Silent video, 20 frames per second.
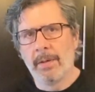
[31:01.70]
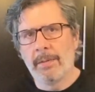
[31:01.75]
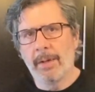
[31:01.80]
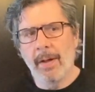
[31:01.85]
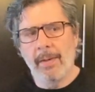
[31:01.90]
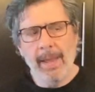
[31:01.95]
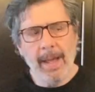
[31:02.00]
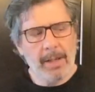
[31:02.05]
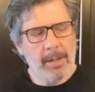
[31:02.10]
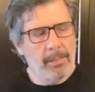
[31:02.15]

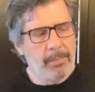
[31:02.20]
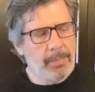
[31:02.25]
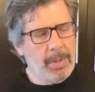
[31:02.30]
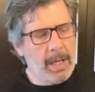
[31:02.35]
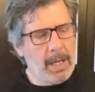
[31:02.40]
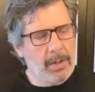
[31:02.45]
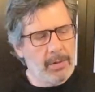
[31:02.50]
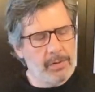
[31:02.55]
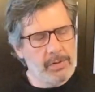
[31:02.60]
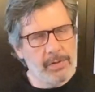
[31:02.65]
Now that
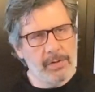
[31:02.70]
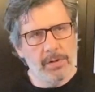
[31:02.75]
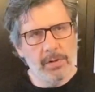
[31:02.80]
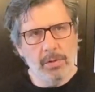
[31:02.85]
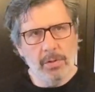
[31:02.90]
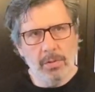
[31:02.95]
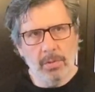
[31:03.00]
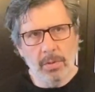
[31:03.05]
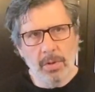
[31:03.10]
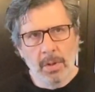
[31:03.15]
compares
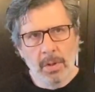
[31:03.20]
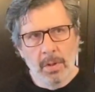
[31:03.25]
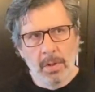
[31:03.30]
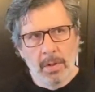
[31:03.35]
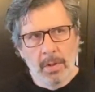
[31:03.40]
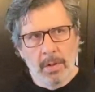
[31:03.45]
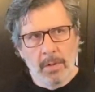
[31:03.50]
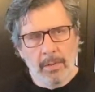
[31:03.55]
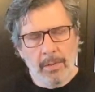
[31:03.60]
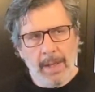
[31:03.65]
to
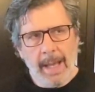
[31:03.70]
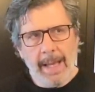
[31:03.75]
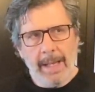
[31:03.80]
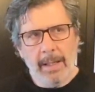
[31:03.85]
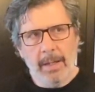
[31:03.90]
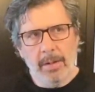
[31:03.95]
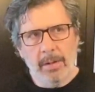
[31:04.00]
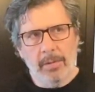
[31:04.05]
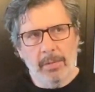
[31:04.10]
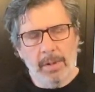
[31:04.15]
the
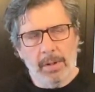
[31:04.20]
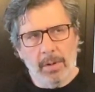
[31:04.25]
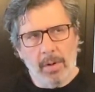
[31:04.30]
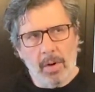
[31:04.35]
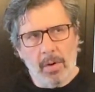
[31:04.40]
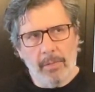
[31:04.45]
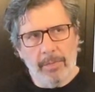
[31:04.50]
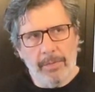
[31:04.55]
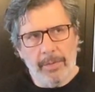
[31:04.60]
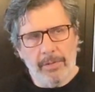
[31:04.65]
80 degree
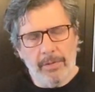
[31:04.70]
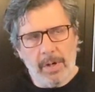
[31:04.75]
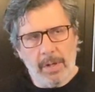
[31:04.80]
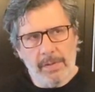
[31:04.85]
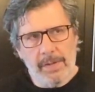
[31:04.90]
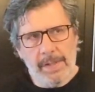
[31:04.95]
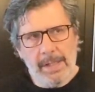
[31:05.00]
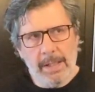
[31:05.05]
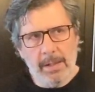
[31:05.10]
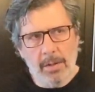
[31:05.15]
loaf. The
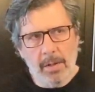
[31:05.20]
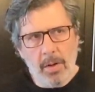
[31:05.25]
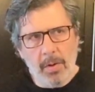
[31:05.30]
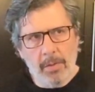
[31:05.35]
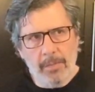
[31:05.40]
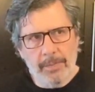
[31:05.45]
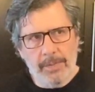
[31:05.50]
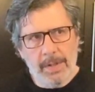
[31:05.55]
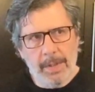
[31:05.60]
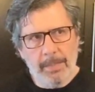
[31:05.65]
tartine
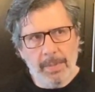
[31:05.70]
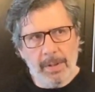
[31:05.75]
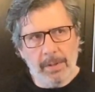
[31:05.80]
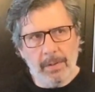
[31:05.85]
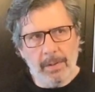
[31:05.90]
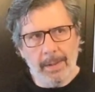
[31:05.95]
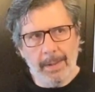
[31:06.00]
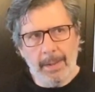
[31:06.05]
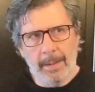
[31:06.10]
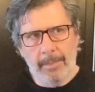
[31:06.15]
loaf
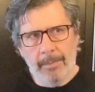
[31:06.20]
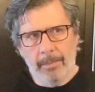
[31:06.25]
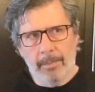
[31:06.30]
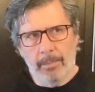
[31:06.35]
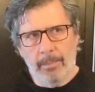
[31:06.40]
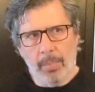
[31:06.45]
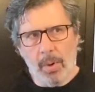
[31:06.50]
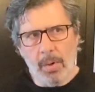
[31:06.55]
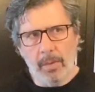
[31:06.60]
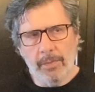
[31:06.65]
typically
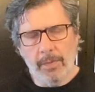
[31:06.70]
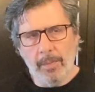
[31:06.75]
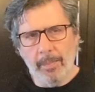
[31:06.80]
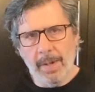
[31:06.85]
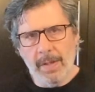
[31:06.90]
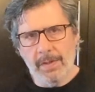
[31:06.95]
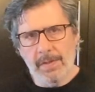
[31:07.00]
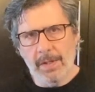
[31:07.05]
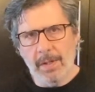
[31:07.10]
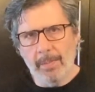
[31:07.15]
bulk
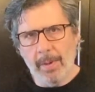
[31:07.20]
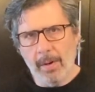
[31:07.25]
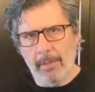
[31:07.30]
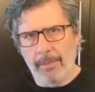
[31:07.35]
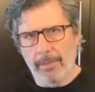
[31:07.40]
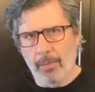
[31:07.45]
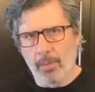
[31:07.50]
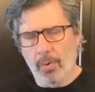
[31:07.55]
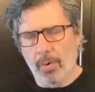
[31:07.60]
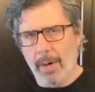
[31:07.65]
ferments in
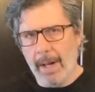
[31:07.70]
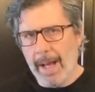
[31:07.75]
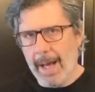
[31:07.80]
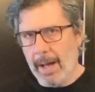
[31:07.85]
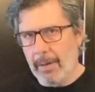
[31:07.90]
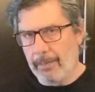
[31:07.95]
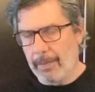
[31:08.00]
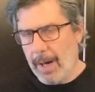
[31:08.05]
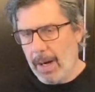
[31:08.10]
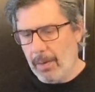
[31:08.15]
about
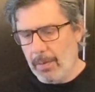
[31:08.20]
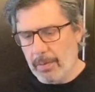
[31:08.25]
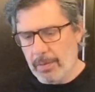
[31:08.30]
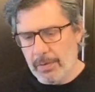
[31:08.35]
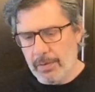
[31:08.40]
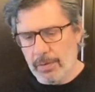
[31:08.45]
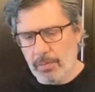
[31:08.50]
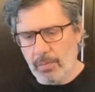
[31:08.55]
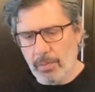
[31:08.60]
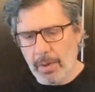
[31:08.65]
4.5
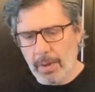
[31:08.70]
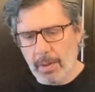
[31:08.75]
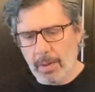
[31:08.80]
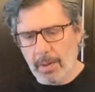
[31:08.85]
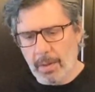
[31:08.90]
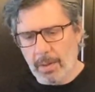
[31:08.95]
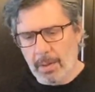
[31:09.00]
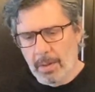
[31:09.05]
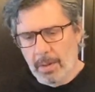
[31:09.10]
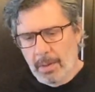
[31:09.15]
hours. So we
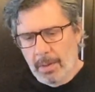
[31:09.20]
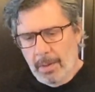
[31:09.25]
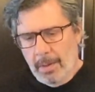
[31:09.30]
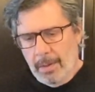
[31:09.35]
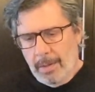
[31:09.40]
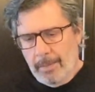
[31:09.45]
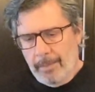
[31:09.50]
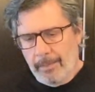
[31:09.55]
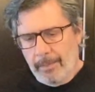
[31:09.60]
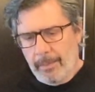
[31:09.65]
are,
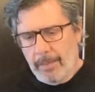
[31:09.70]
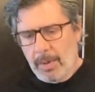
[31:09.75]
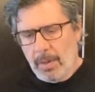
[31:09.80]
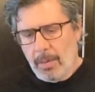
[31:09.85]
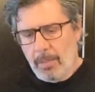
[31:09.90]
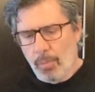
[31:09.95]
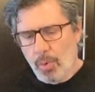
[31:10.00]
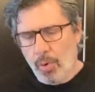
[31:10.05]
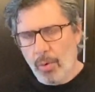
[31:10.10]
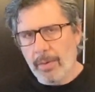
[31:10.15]

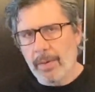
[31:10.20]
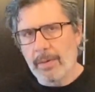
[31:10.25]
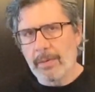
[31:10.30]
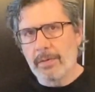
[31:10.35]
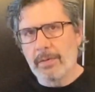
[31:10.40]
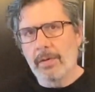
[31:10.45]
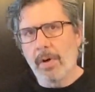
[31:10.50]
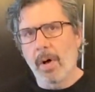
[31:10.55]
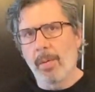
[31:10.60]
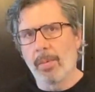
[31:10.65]
more
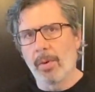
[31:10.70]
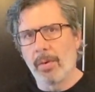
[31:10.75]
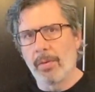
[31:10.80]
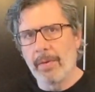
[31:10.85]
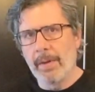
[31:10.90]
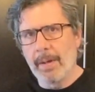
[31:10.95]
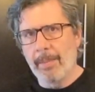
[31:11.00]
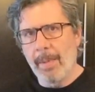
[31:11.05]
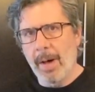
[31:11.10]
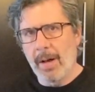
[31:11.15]
than double
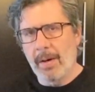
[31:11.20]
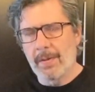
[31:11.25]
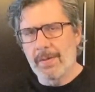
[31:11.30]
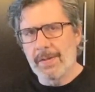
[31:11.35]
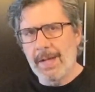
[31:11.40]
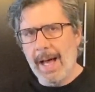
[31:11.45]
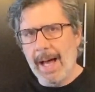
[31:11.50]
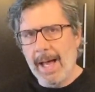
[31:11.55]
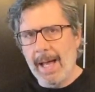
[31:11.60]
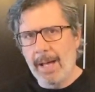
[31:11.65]
the amount of
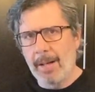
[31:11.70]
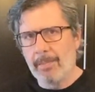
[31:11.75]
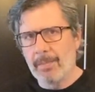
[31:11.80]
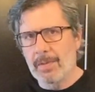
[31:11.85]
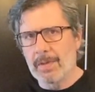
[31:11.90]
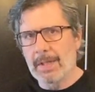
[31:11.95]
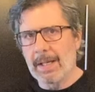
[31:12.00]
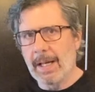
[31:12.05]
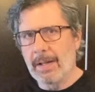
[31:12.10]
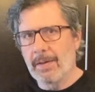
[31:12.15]
time
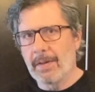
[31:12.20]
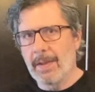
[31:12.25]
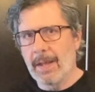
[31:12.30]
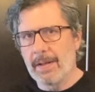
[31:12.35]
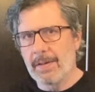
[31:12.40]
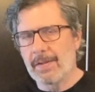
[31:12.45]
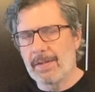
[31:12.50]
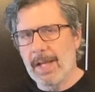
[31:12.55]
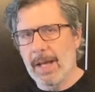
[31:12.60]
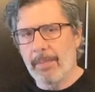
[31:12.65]
to get to
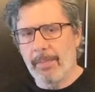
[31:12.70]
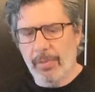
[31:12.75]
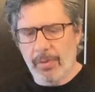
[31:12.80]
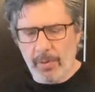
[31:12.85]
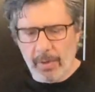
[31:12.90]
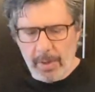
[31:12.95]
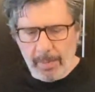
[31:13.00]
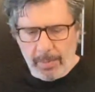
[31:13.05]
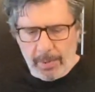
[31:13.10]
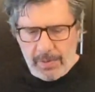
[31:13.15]
that same
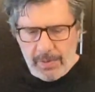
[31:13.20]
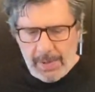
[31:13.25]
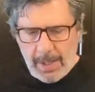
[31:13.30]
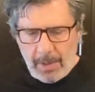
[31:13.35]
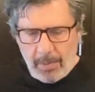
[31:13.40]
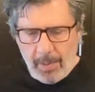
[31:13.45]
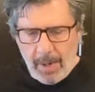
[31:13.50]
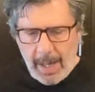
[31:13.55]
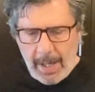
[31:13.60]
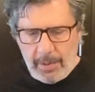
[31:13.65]

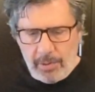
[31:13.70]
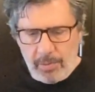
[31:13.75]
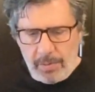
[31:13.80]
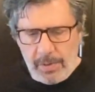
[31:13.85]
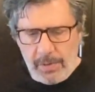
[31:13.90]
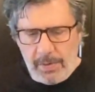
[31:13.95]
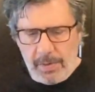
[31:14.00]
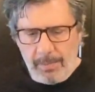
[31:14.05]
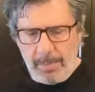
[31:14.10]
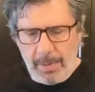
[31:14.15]
30% rise,
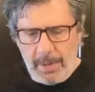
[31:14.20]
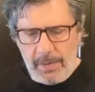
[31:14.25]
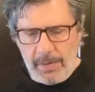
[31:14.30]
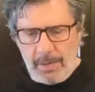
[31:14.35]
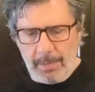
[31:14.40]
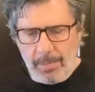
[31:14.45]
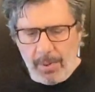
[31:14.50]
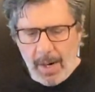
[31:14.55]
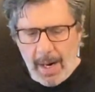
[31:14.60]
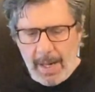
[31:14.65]
which is a bit
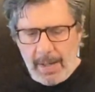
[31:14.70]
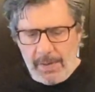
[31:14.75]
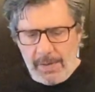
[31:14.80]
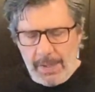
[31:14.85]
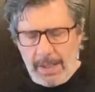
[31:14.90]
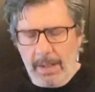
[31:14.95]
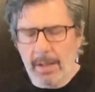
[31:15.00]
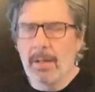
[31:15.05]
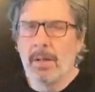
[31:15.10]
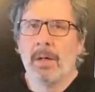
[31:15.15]

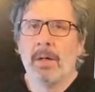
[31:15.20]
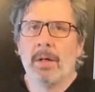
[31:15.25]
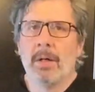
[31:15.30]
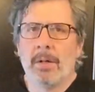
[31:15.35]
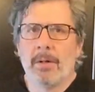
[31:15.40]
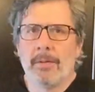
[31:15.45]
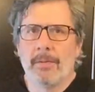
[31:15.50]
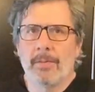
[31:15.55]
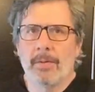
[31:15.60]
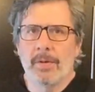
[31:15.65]
surprising
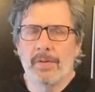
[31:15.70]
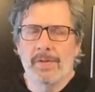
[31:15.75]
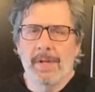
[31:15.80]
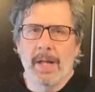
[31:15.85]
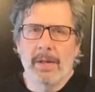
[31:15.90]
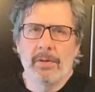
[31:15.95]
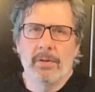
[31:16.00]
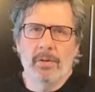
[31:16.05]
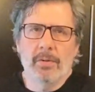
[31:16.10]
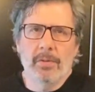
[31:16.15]
for a
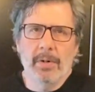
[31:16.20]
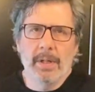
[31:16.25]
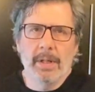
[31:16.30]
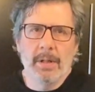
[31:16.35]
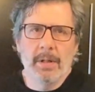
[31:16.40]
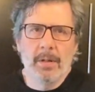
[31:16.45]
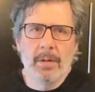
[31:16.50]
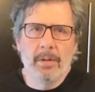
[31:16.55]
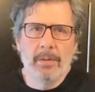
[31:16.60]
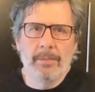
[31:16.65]
10
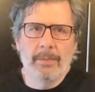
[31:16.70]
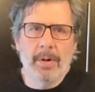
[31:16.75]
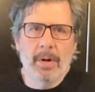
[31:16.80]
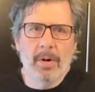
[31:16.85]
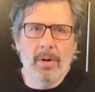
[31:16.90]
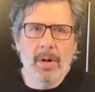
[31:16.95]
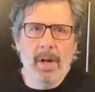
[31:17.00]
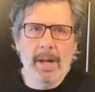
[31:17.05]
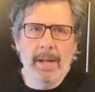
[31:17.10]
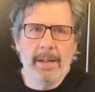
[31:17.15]
degree
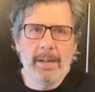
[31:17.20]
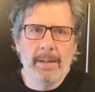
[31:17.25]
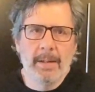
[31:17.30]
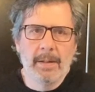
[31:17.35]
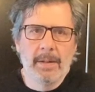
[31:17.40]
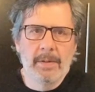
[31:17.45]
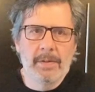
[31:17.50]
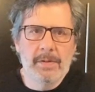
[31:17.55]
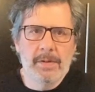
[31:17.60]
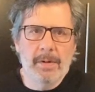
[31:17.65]
Fahrenheit
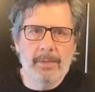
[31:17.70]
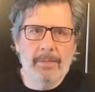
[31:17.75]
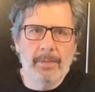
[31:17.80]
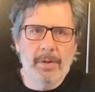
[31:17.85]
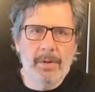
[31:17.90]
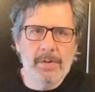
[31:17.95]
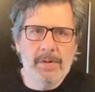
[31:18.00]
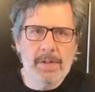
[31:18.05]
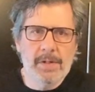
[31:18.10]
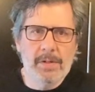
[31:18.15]

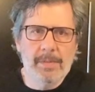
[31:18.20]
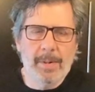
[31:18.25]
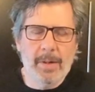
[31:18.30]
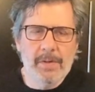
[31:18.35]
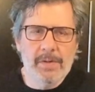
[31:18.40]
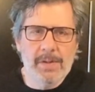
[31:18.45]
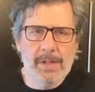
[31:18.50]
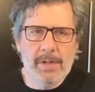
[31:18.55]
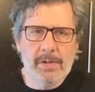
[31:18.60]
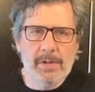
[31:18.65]
difference. That's about
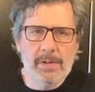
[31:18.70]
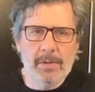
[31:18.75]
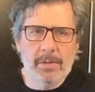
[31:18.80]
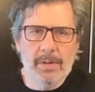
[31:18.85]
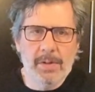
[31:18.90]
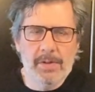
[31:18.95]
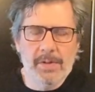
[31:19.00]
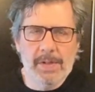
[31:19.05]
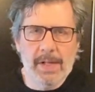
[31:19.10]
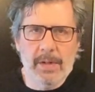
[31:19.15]
6
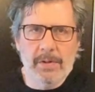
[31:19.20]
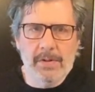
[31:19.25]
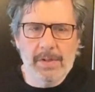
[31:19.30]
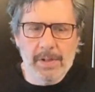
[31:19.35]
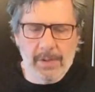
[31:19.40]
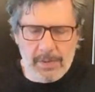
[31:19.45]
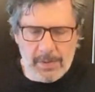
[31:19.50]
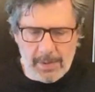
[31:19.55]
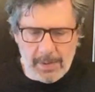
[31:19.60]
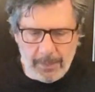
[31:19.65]
degrees
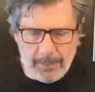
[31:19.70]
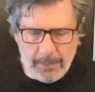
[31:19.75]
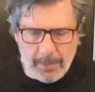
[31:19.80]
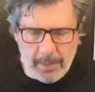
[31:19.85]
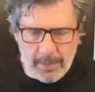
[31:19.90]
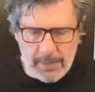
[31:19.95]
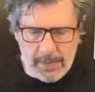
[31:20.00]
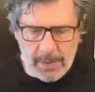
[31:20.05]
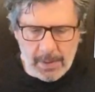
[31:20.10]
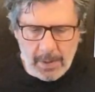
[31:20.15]
Celsius
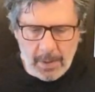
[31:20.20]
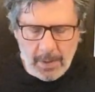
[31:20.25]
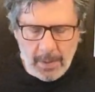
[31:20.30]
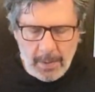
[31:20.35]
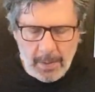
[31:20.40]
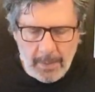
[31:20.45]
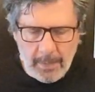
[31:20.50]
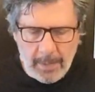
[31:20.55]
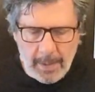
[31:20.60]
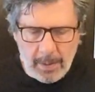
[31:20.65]
difference,
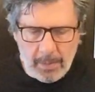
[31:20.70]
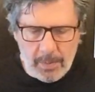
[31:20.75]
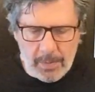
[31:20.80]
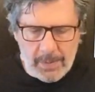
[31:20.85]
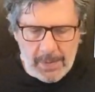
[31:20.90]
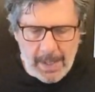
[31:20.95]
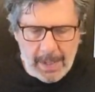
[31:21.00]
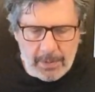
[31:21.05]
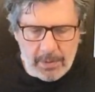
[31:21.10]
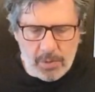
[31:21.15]
that it would
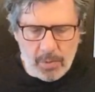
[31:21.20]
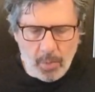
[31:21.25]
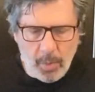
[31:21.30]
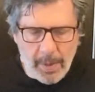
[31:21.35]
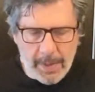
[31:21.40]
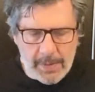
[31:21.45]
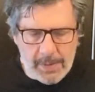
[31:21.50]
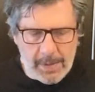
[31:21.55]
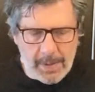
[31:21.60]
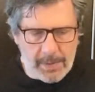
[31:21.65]
take
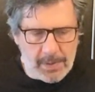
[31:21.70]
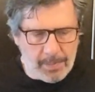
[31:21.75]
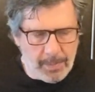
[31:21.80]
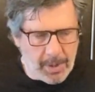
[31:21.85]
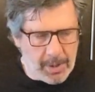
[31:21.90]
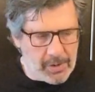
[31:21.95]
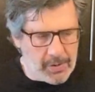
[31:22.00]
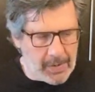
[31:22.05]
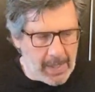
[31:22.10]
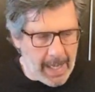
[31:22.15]
twice as
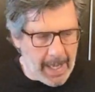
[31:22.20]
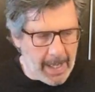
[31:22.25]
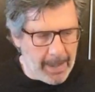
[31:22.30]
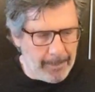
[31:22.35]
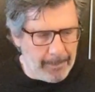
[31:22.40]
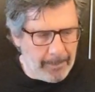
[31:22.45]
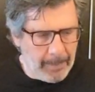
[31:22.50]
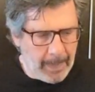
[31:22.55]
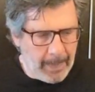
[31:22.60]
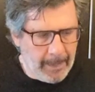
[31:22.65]
much
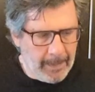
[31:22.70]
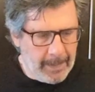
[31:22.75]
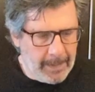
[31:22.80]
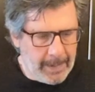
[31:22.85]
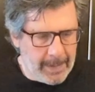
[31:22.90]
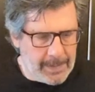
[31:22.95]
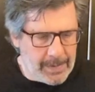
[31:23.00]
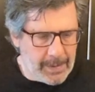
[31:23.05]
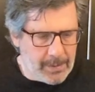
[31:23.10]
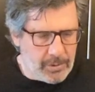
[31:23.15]
time.
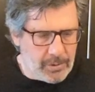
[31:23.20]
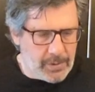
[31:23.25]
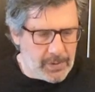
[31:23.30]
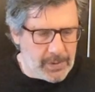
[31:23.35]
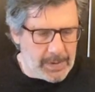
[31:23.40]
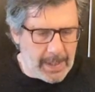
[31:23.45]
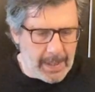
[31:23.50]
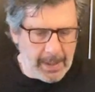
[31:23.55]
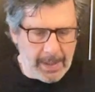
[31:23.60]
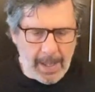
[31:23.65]
It's
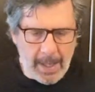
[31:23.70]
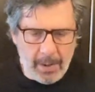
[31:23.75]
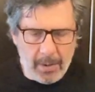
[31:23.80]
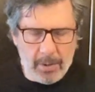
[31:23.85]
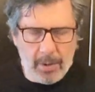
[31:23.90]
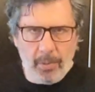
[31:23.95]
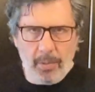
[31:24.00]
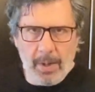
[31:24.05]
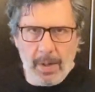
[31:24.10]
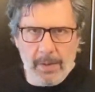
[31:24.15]
interesting. I don't
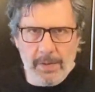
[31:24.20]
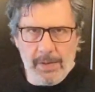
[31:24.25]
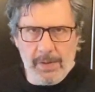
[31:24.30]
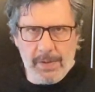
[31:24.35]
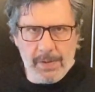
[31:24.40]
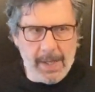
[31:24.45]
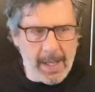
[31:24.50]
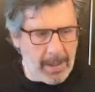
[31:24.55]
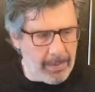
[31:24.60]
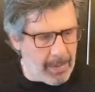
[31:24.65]
know what else to
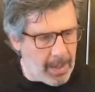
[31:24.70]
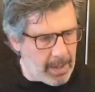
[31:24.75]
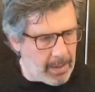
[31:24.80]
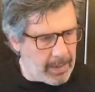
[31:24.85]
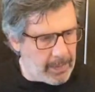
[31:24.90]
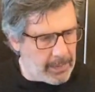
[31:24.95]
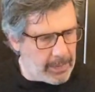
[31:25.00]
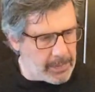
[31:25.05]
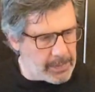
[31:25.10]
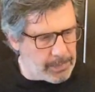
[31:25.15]
say about it
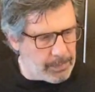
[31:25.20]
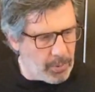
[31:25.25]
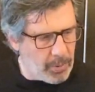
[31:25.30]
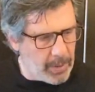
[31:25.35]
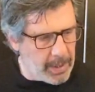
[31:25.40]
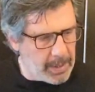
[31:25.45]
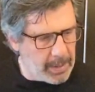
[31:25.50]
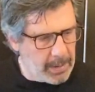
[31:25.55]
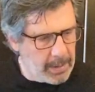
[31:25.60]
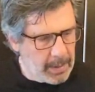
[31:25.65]
at this
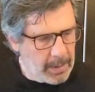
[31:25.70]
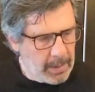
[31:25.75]
point.